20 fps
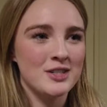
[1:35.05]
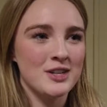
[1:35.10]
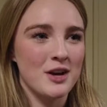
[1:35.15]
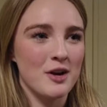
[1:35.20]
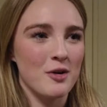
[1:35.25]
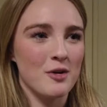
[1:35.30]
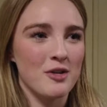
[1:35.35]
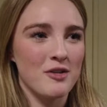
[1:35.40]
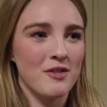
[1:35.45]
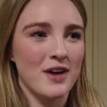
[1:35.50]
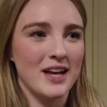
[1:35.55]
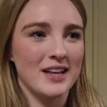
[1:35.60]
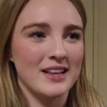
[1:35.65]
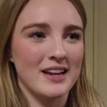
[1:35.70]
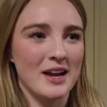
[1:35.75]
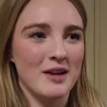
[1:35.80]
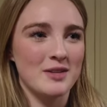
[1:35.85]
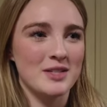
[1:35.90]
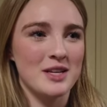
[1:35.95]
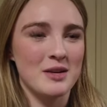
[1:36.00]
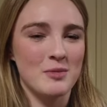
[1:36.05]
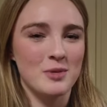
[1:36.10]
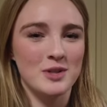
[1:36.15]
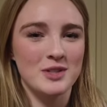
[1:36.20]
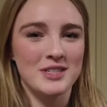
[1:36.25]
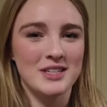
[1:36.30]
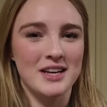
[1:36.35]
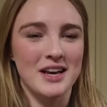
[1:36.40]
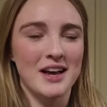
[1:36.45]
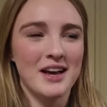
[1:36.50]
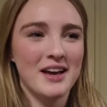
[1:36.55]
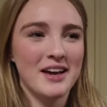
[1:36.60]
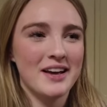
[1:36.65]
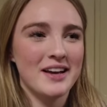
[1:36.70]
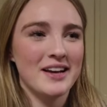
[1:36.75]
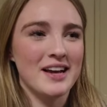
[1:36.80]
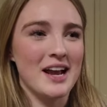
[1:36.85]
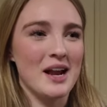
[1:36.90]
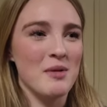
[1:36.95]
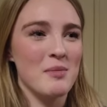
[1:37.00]
So the fact that I was able to
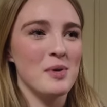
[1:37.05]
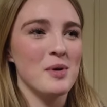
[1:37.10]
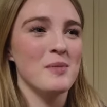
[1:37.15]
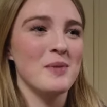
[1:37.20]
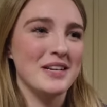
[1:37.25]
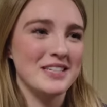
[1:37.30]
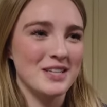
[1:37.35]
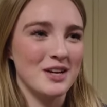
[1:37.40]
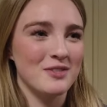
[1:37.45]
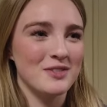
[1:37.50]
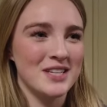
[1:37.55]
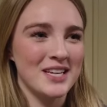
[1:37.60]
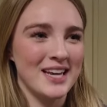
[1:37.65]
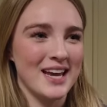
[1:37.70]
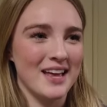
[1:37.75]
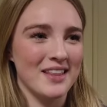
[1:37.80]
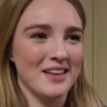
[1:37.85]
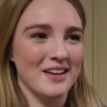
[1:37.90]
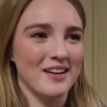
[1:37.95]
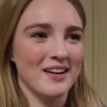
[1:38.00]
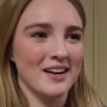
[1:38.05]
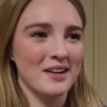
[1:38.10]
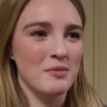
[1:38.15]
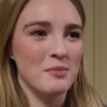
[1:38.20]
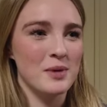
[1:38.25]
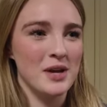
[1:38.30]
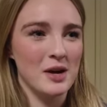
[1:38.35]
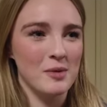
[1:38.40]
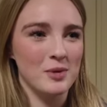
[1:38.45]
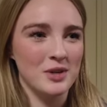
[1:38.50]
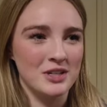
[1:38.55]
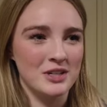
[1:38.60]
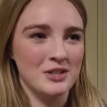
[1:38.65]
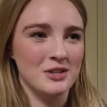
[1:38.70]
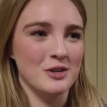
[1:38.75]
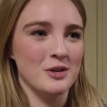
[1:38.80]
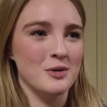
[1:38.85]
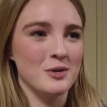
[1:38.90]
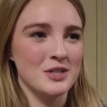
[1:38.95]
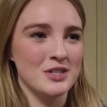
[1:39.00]
kind of pull myself together and be able to
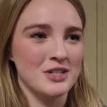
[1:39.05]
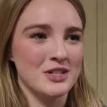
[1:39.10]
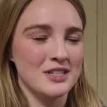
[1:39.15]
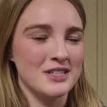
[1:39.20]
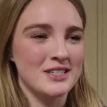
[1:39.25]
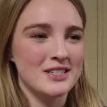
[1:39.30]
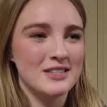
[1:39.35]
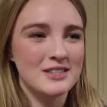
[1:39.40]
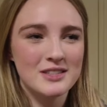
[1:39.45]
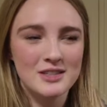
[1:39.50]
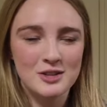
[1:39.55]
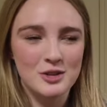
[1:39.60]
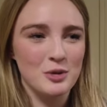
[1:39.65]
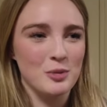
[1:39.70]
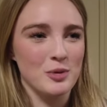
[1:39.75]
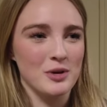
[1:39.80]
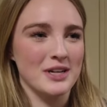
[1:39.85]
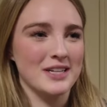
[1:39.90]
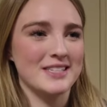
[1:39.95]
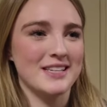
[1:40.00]
do it was just super